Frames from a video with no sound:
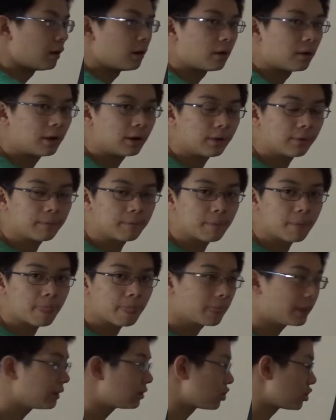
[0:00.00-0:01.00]
Right?
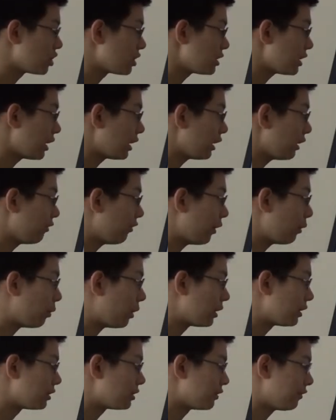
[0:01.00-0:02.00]
it's just like if I
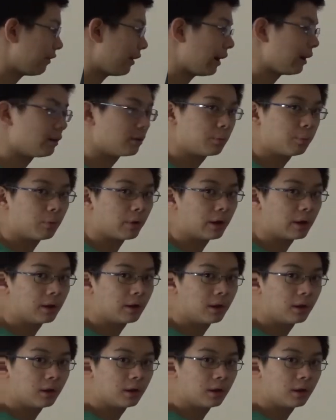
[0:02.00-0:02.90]
wanted to find what